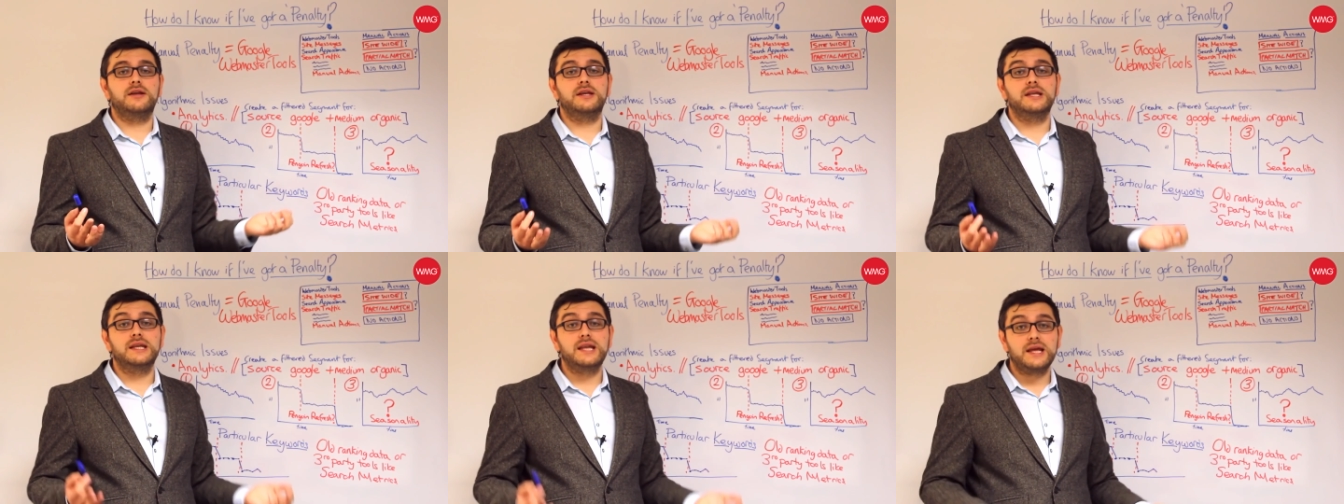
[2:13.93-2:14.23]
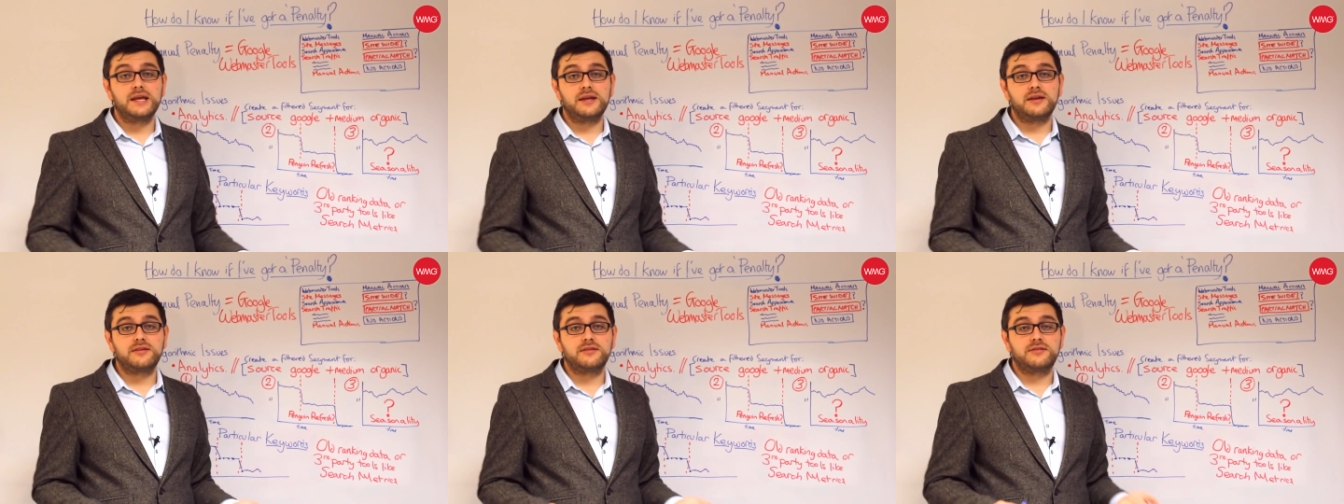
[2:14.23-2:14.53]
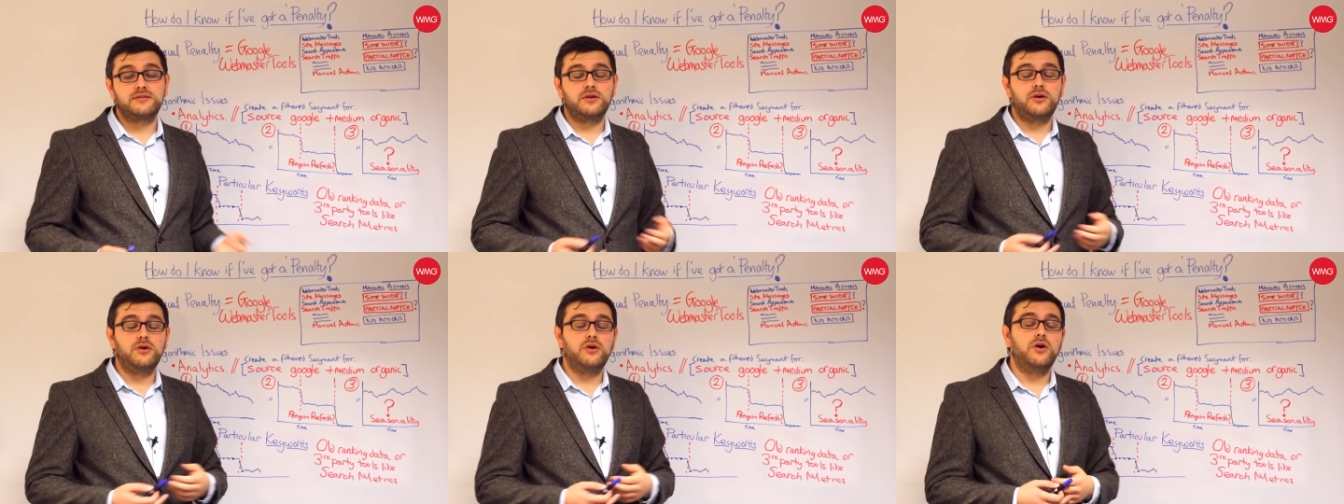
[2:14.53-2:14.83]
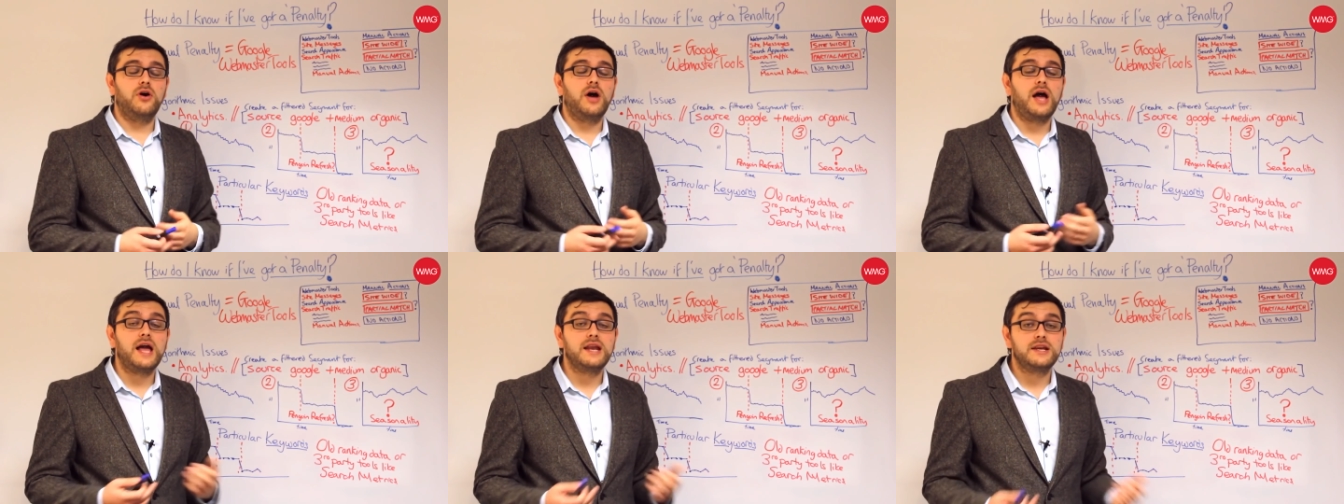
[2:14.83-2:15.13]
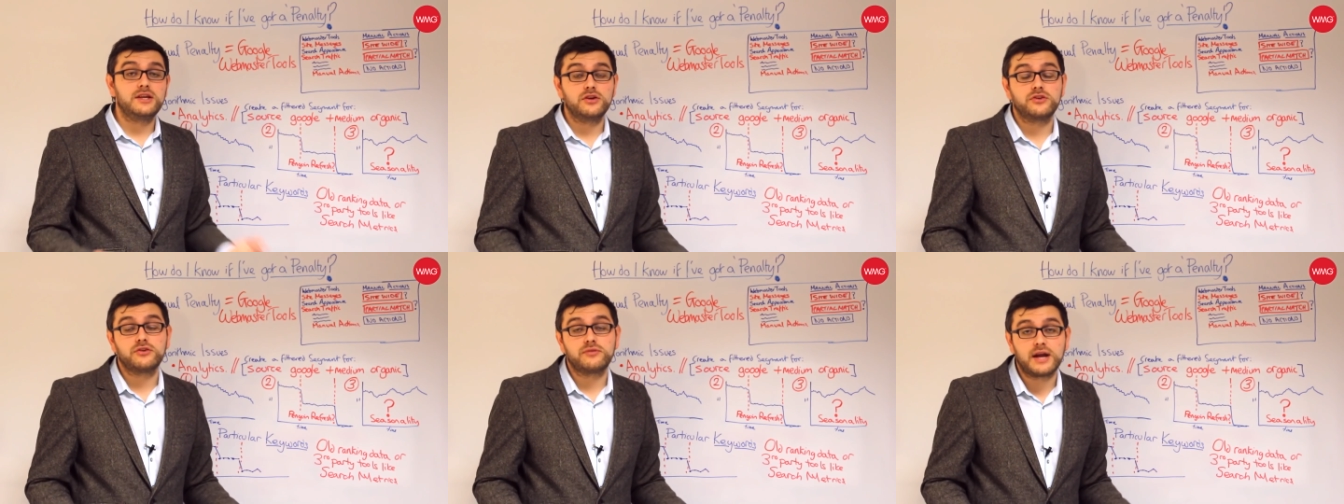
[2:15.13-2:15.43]
links or
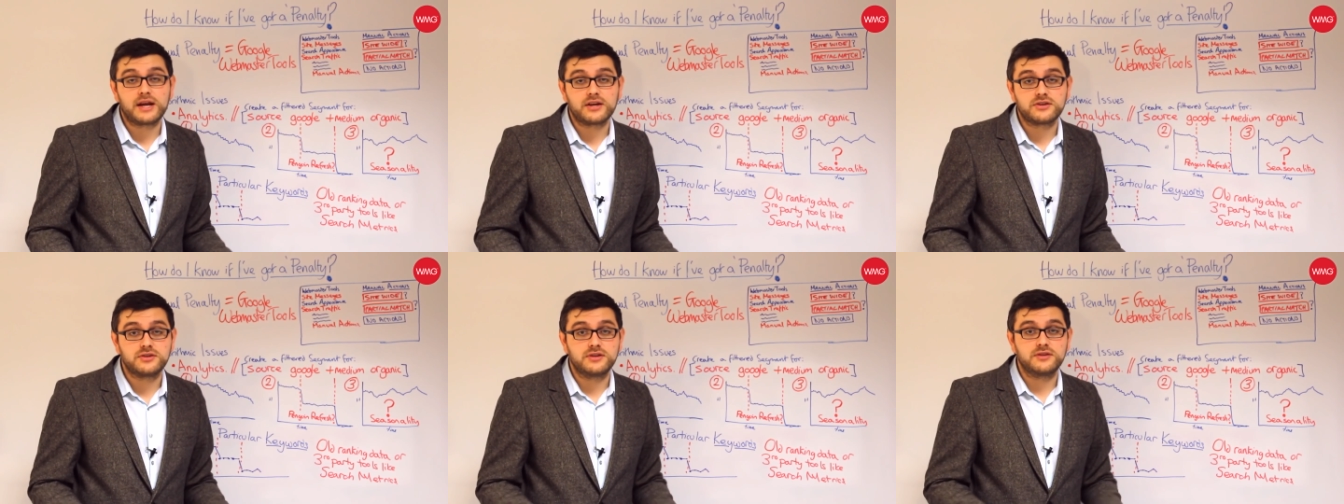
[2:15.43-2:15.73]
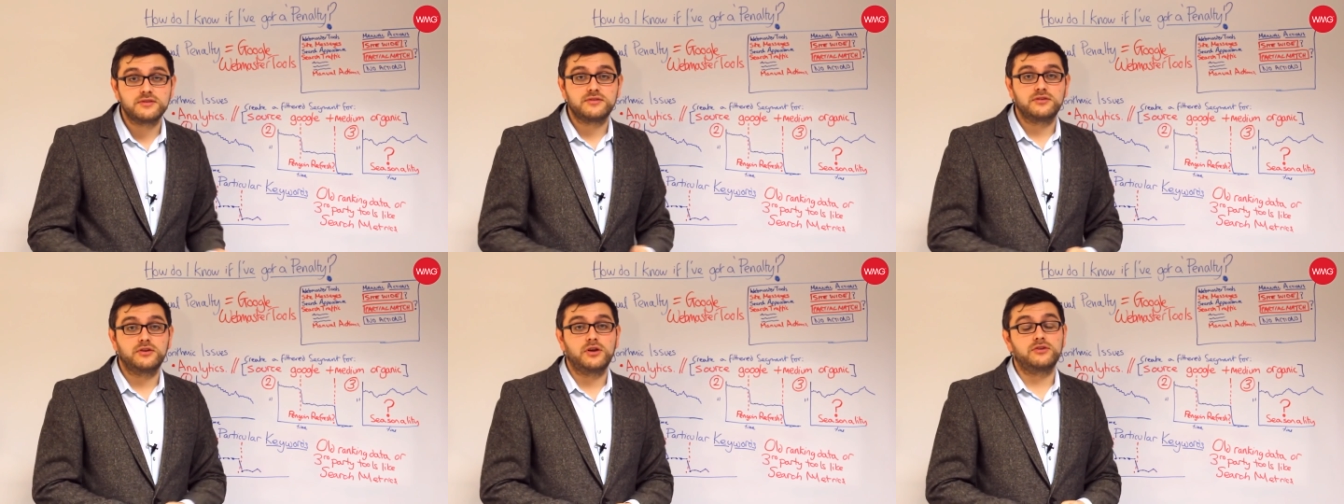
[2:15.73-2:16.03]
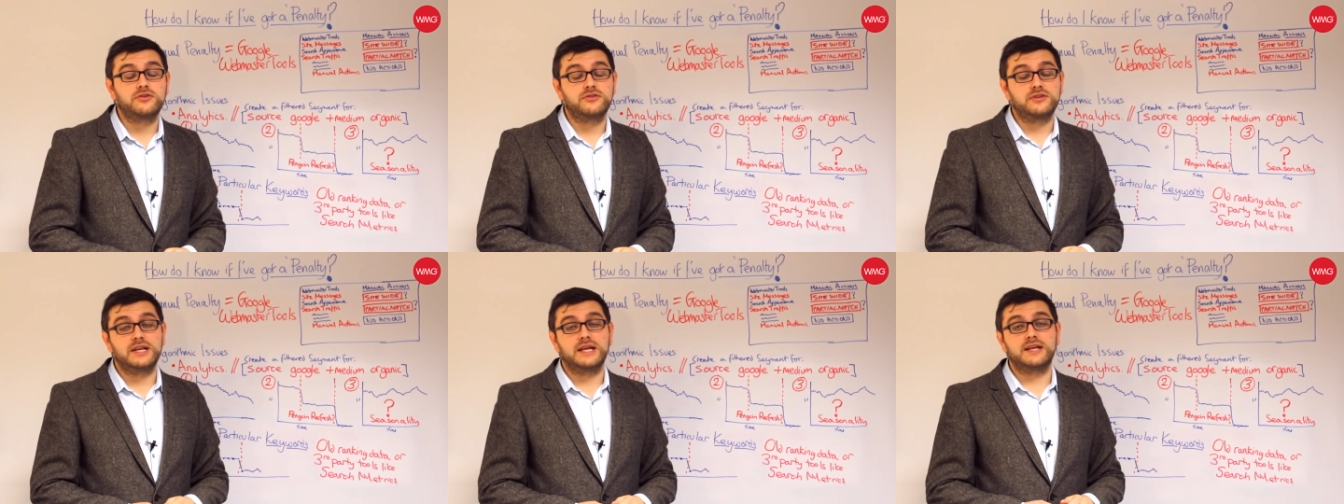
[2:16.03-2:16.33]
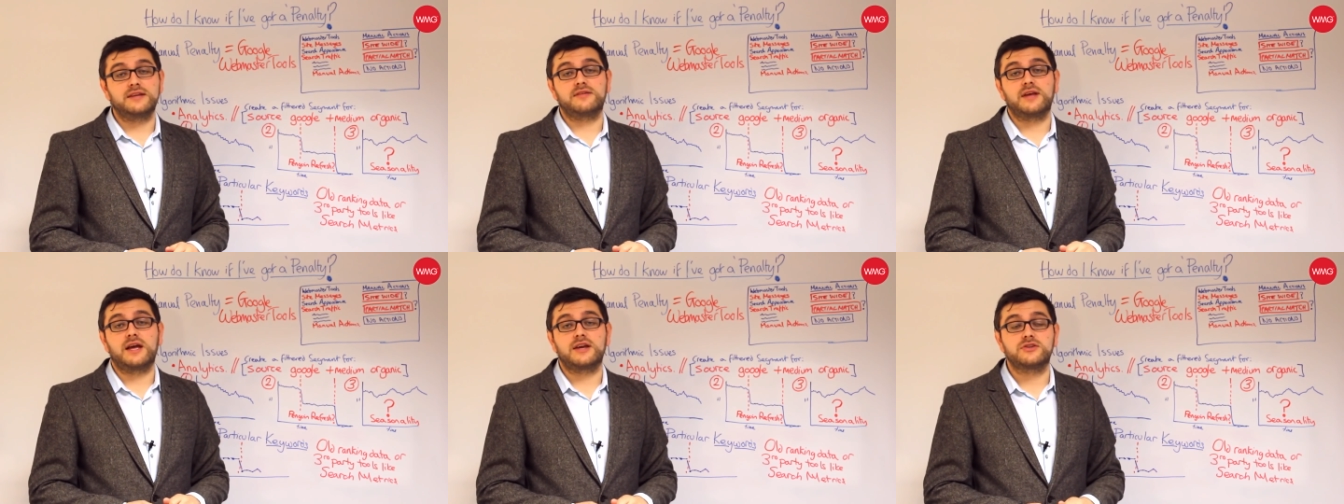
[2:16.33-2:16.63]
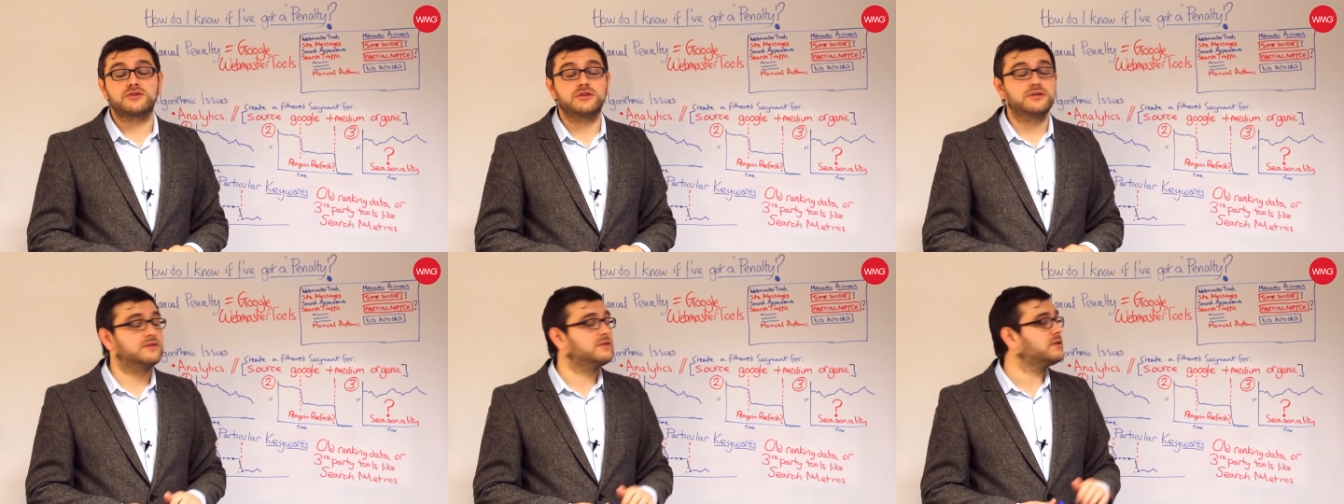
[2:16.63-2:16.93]
any other actions, not just links
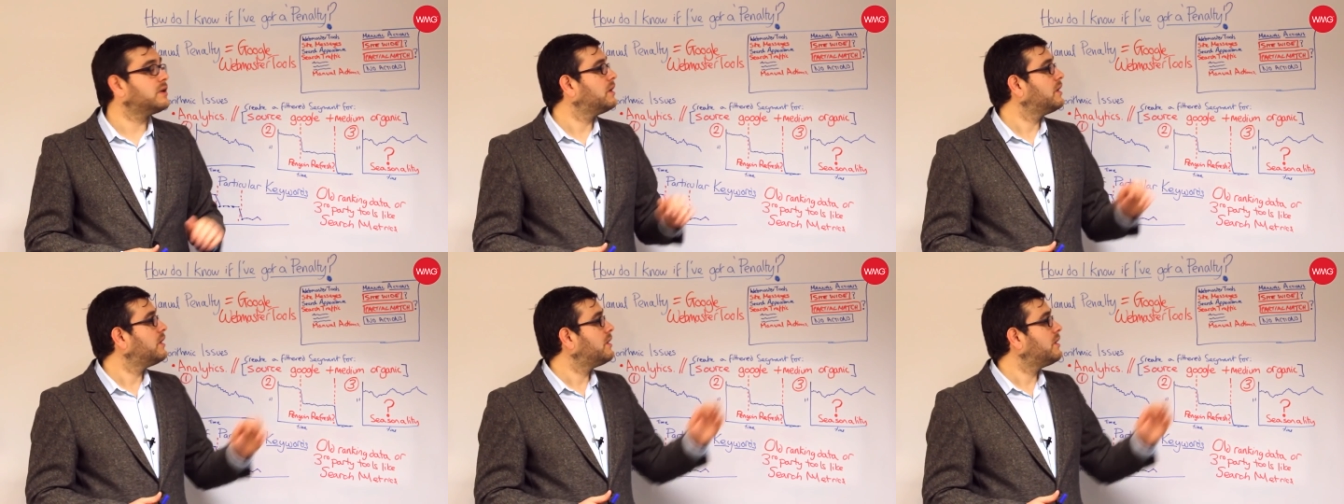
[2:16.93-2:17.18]
actions,